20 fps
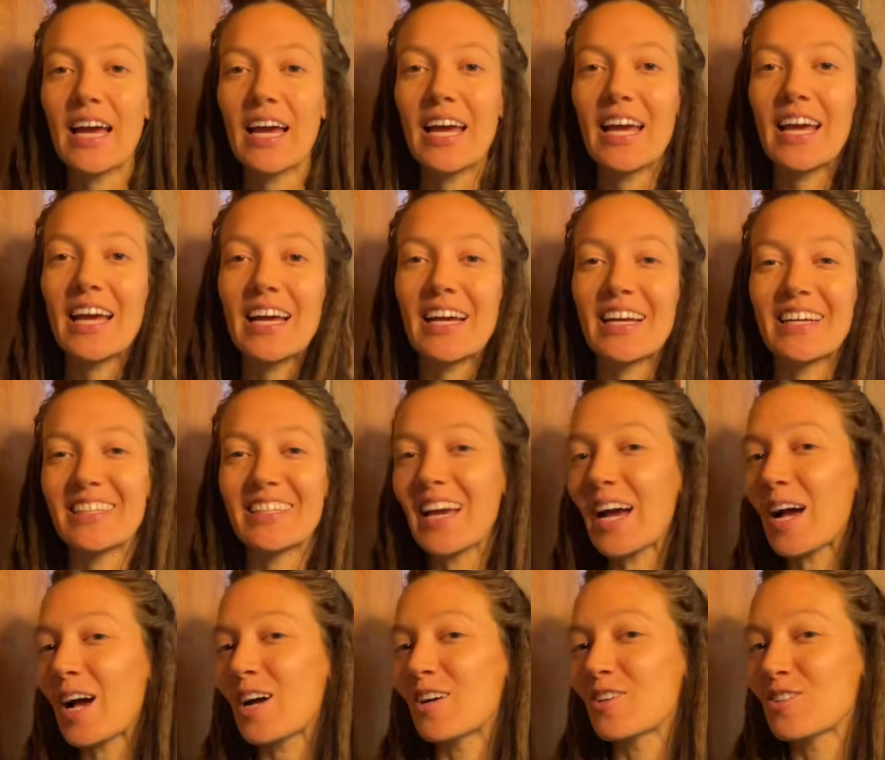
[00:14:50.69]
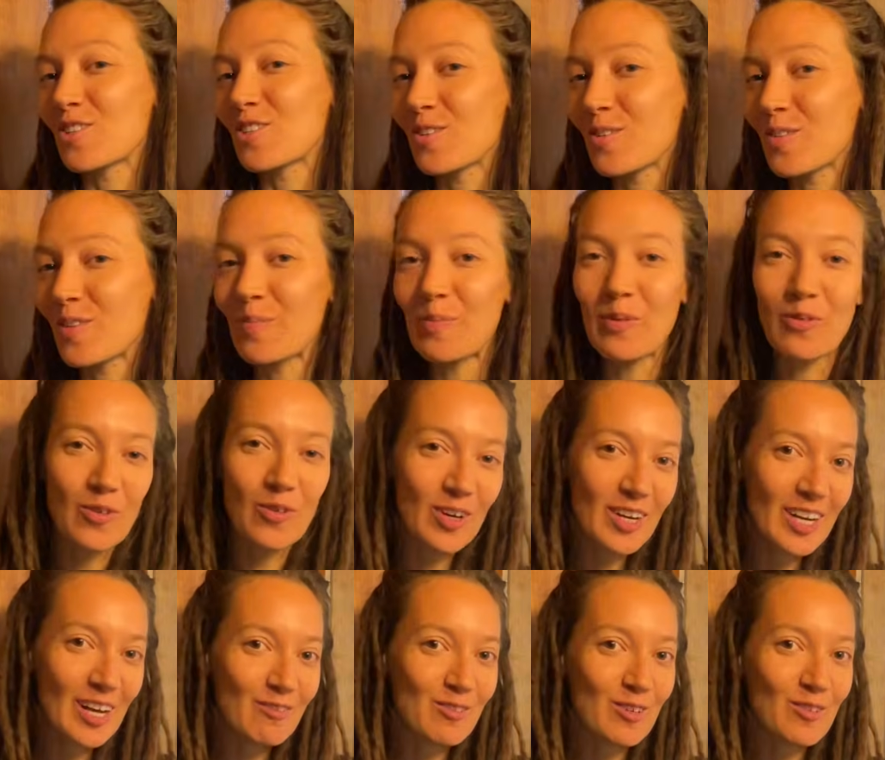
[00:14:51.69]
And yeah, I'll show you the before and
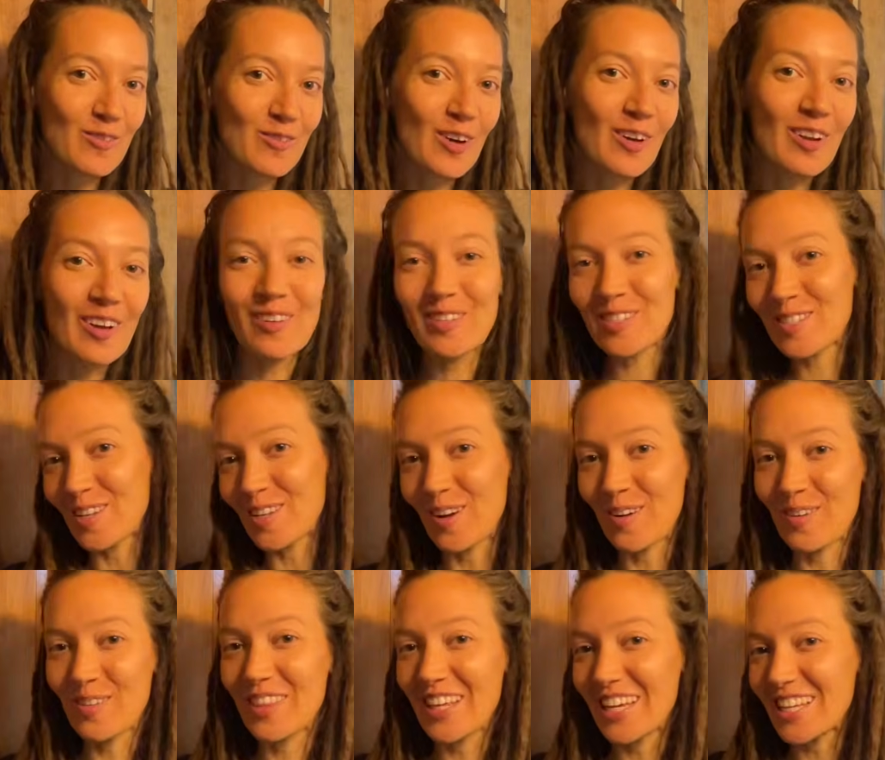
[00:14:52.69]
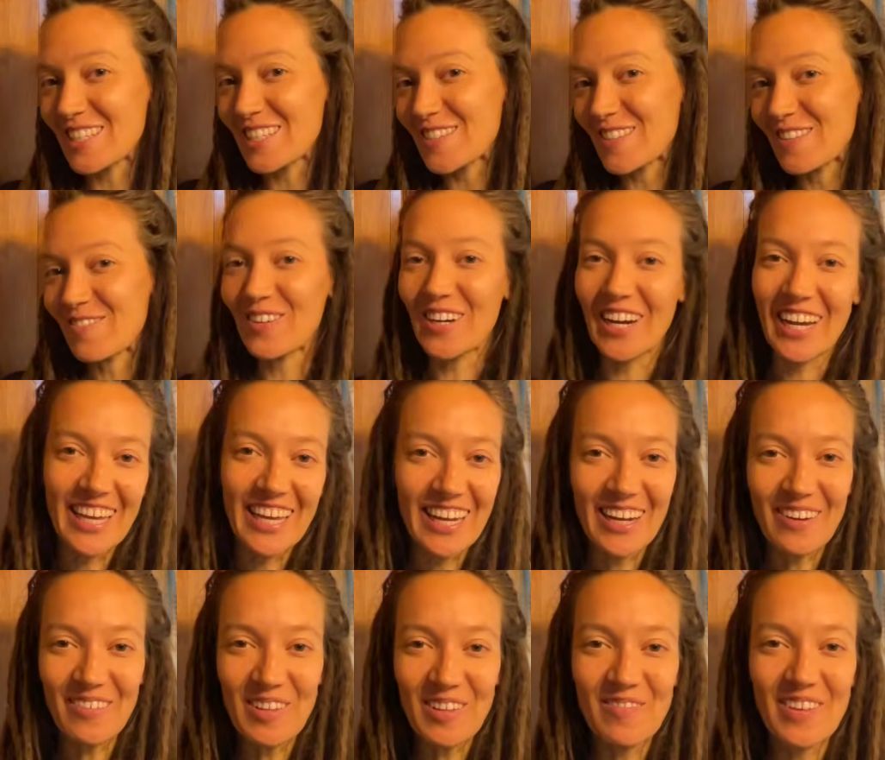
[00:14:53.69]
after photos. So thanks for hanging
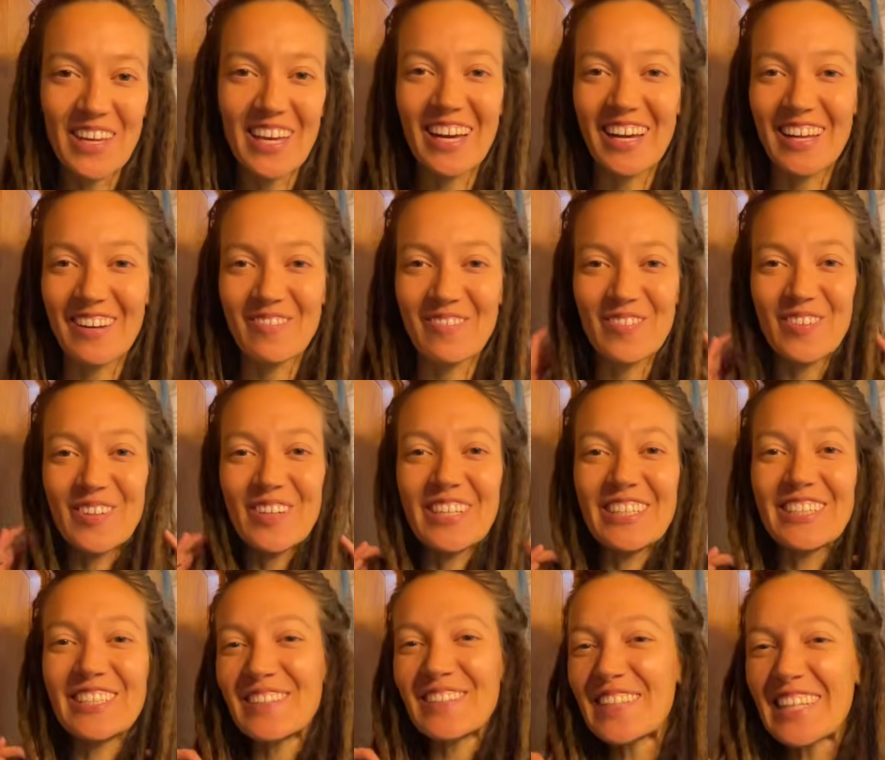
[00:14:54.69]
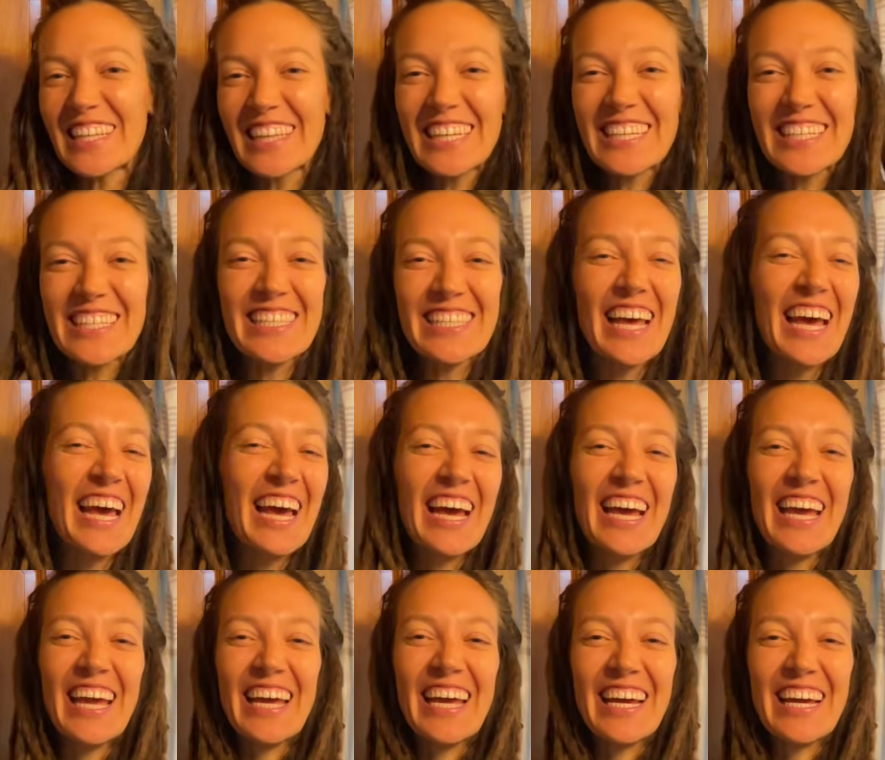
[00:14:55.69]
out with me and for doing this.
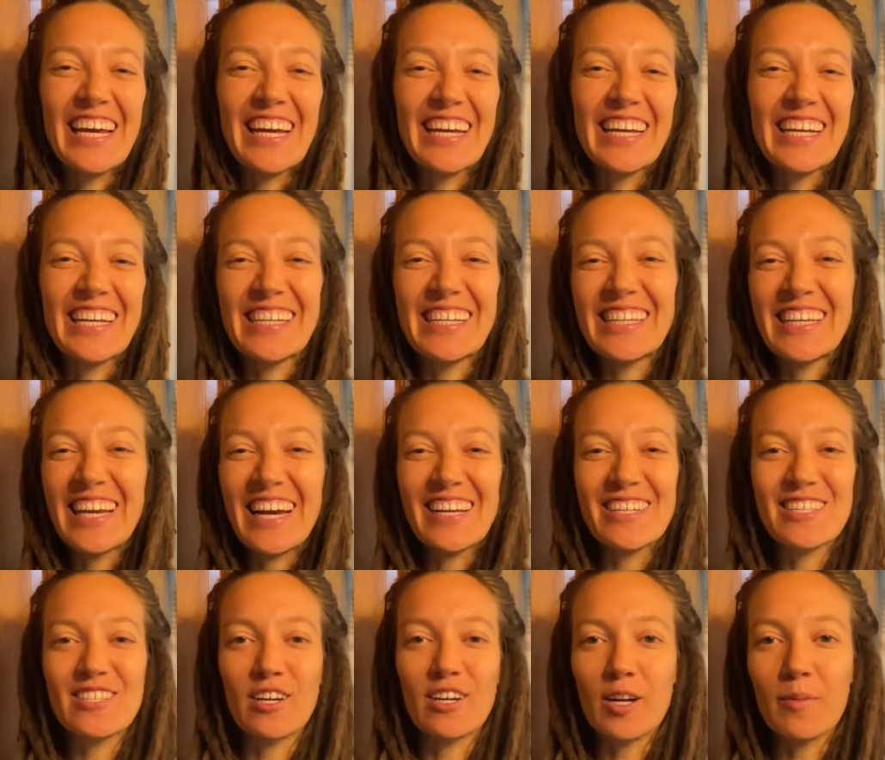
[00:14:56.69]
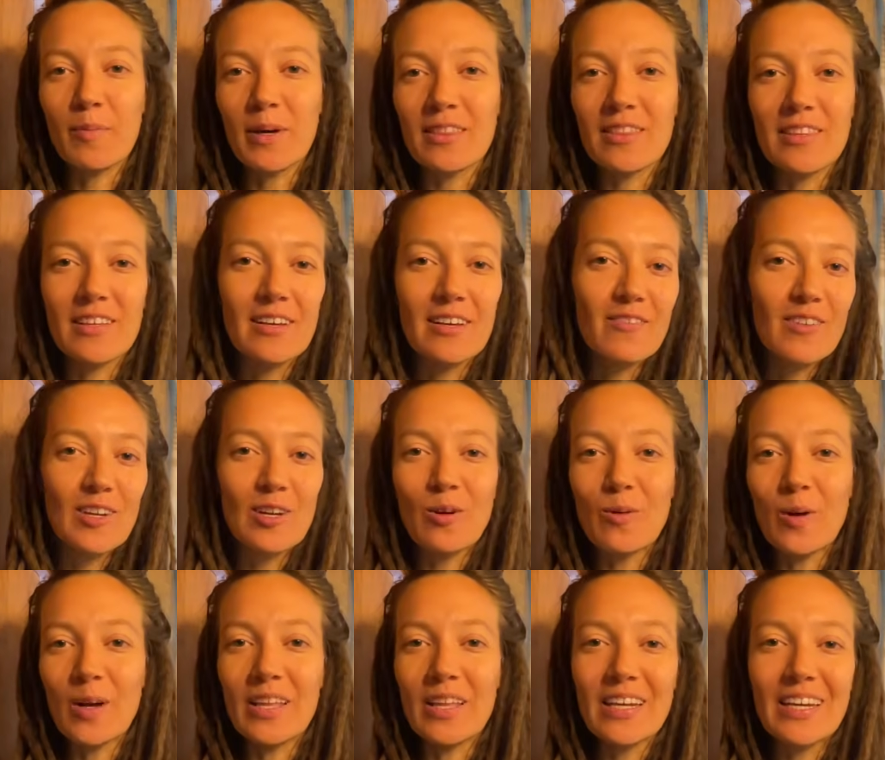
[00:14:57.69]
And yeah, sorry about the video
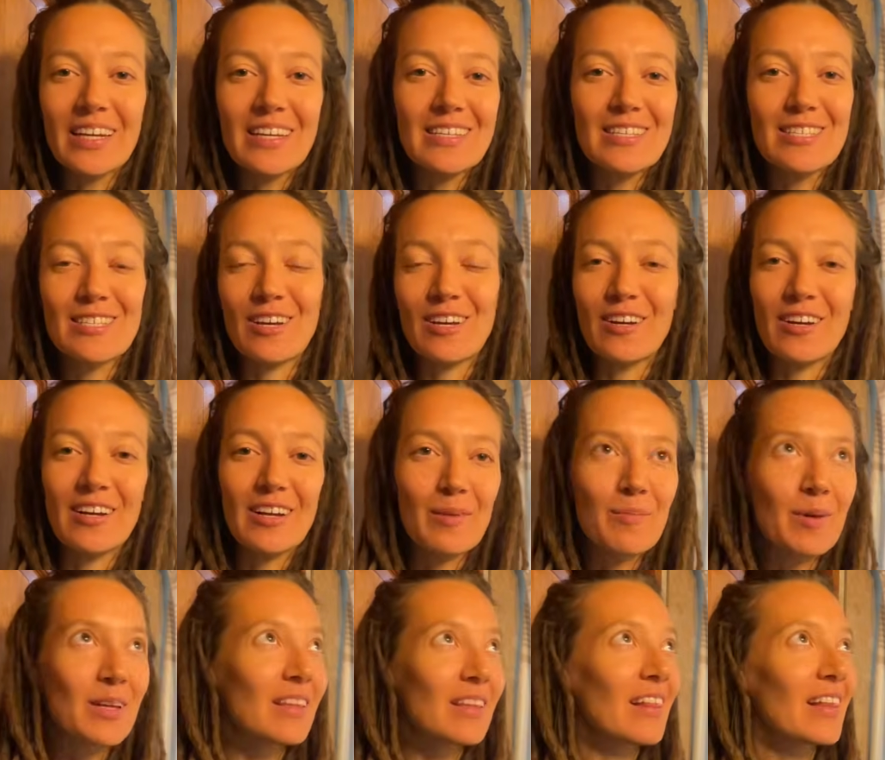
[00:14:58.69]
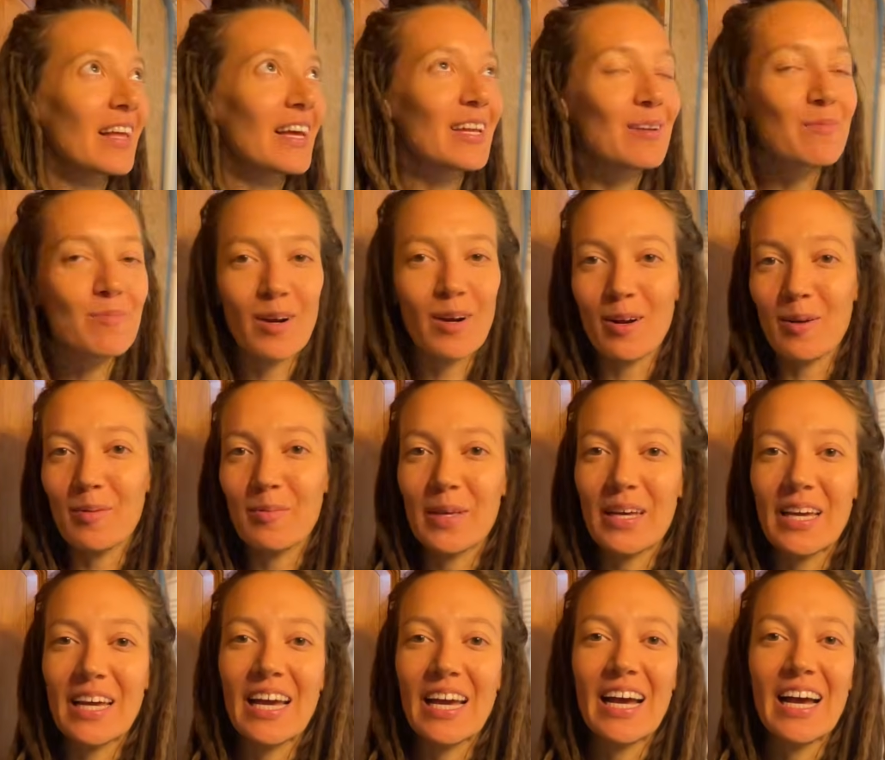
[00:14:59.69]
quality. Sorry about the lighting probably,